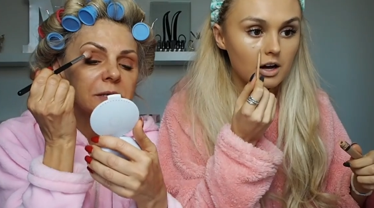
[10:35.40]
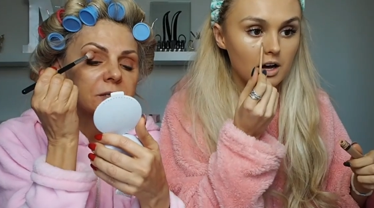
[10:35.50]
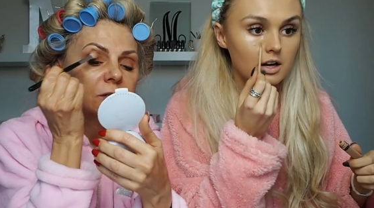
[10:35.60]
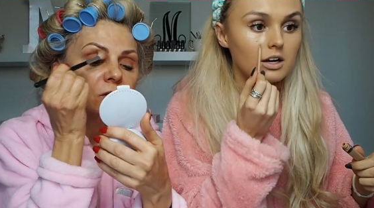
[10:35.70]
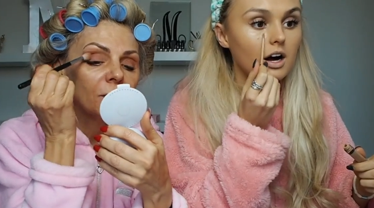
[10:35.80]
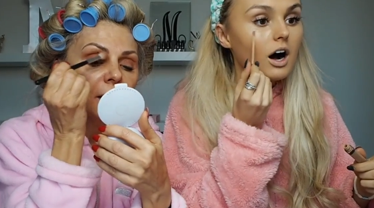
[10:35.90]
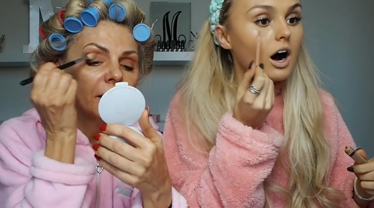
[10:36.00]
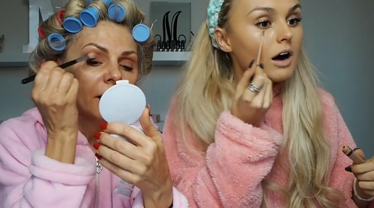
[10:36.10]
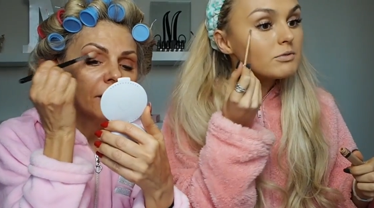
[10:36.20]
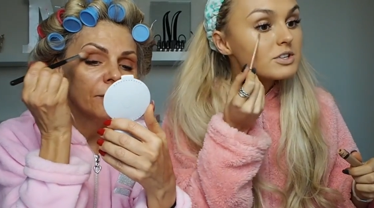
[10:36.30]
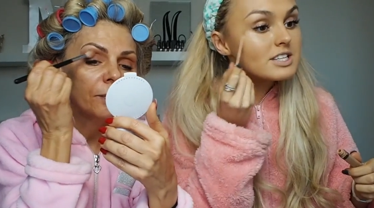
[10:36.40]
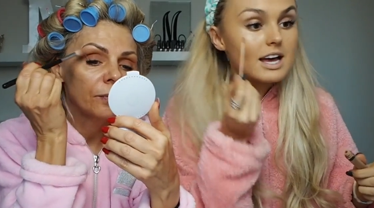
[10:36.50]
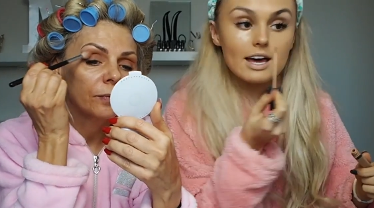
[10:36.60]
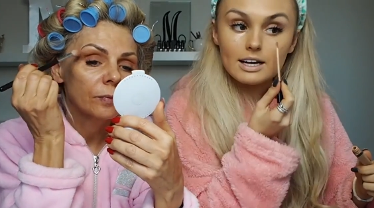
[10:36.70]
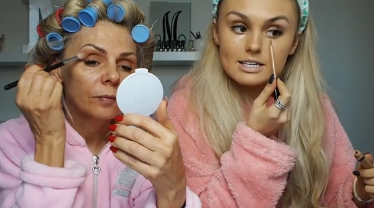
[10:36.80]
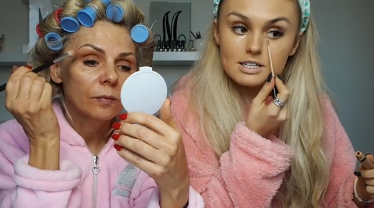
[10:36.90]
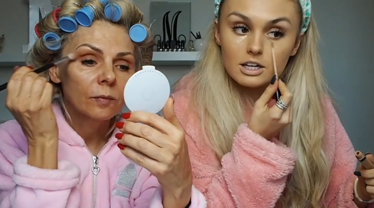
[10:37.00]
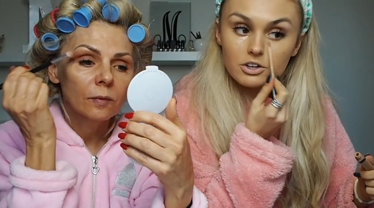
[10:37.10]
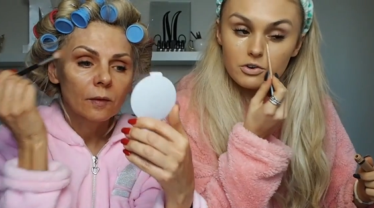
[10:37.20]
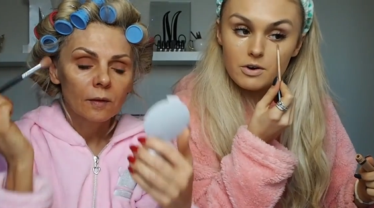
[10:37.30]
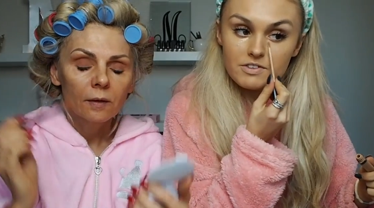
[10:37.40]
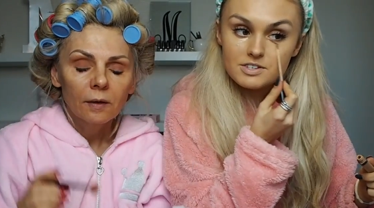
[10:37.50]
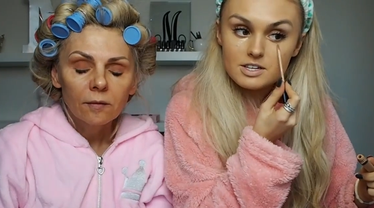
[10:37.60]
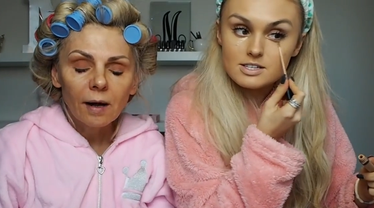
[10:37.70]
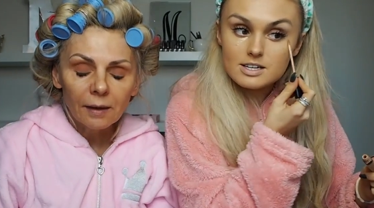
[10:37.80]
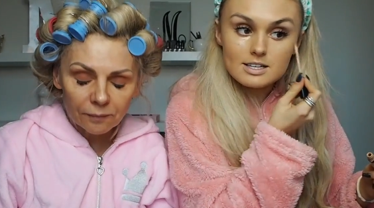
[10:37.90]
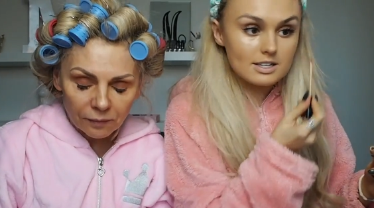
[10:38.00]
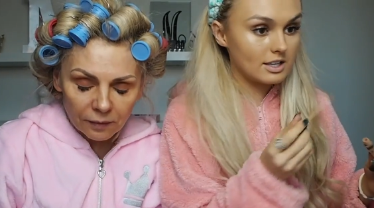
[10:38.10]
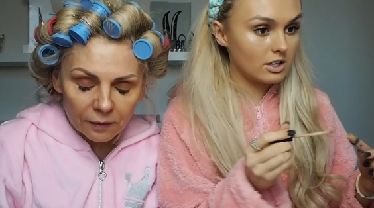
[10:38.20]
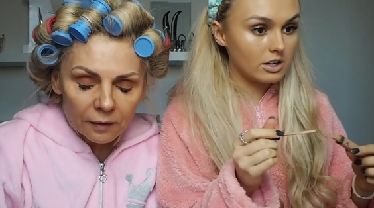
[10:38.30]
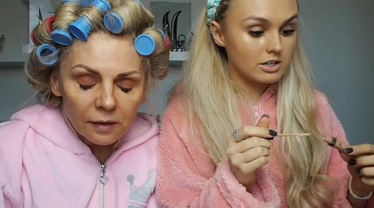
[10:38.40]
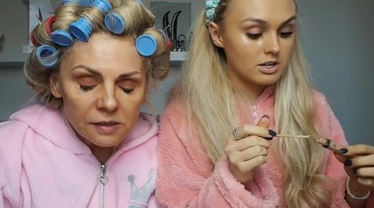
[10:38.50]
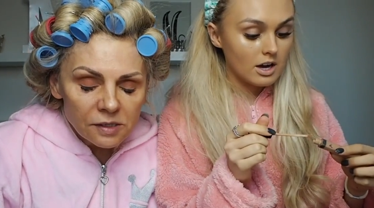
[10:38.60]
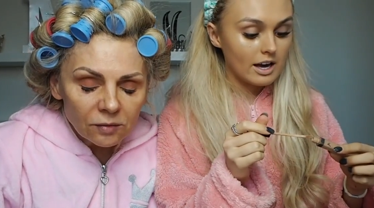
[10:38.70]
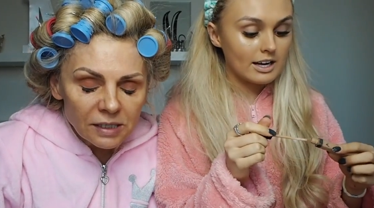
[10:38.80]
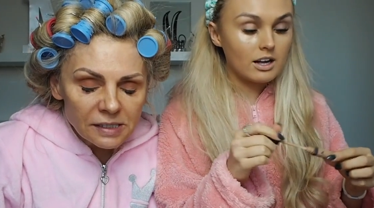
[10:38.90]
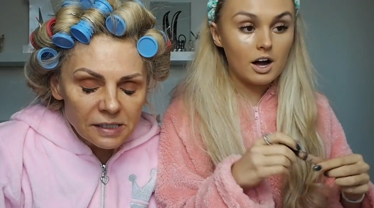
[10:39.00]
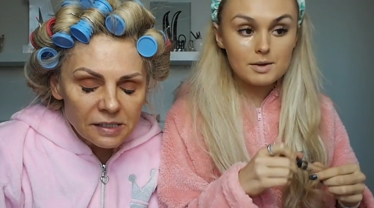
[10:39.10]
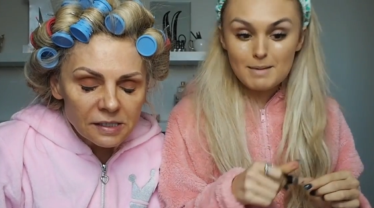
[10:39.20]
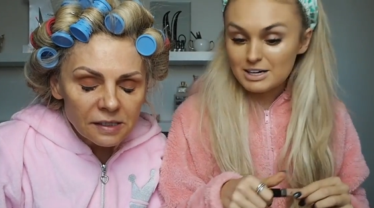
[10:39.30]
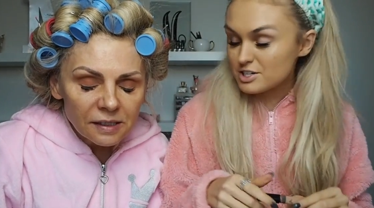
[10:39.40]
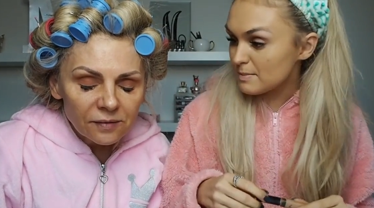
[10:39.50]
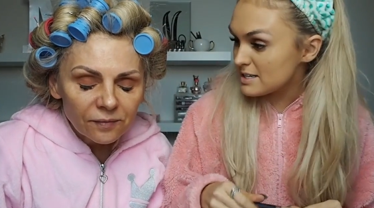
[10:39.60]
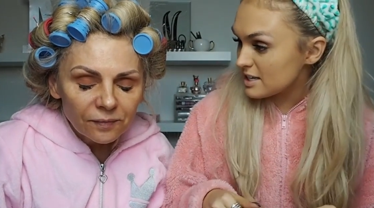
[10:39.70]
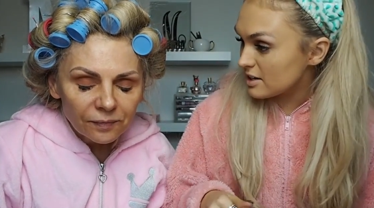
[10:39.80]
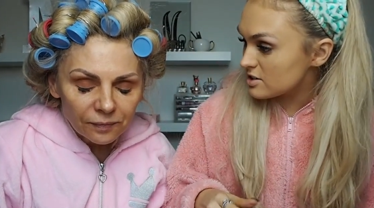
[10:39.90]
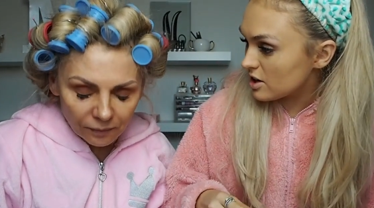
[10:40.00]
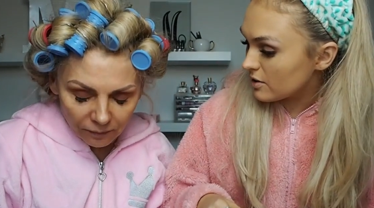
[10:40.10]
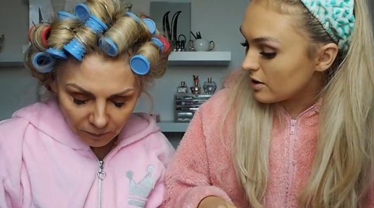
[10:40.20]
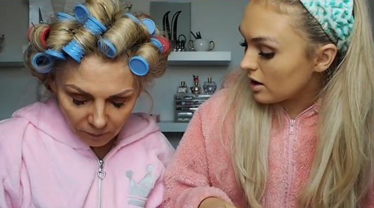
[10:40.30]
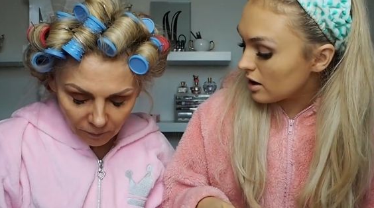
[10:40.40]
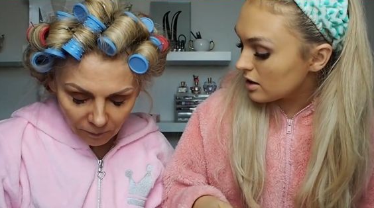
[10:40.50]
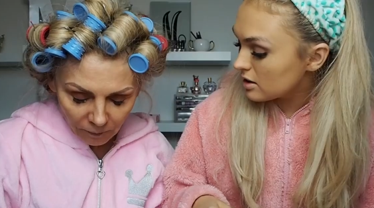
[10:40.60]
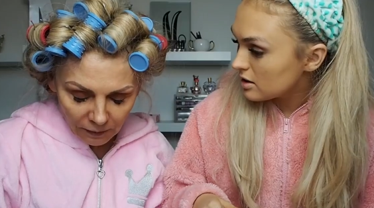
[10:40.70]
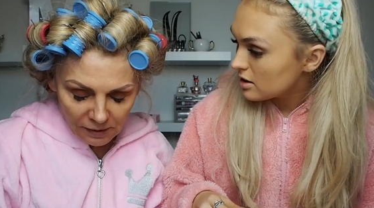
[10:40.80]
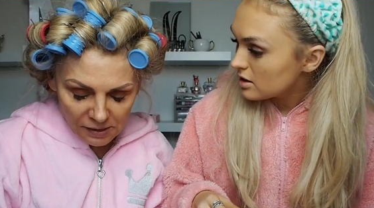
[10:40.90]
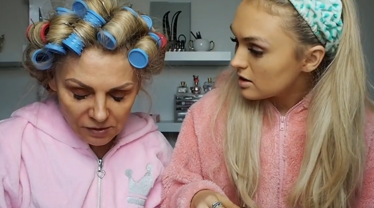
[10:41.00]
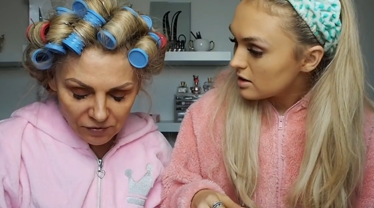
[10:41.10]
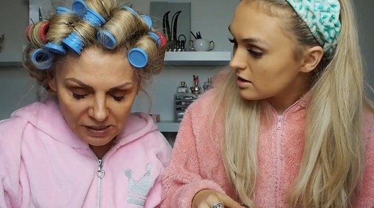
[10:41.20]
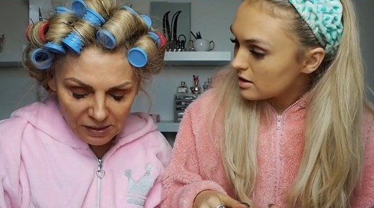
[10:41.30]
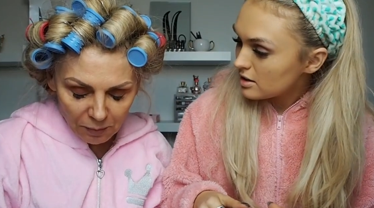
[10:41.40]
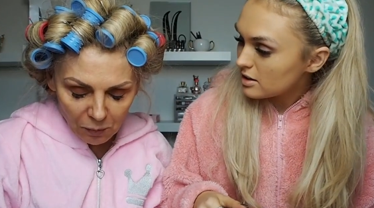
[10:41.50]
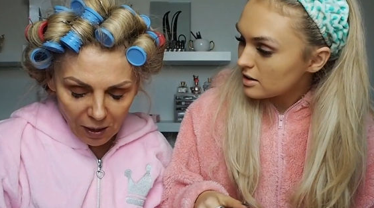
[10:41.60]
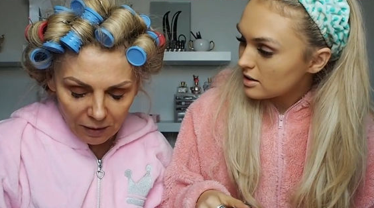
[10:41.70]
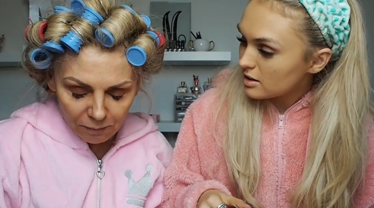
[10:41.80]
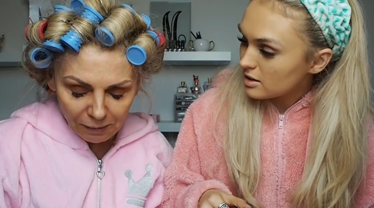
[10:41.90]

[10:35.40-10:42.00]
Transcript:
Speaker 1: I stick to my game. I'm just saying, as in I don't know if this is right. any good. So this kind of matches my skin tone look. This is reasonably well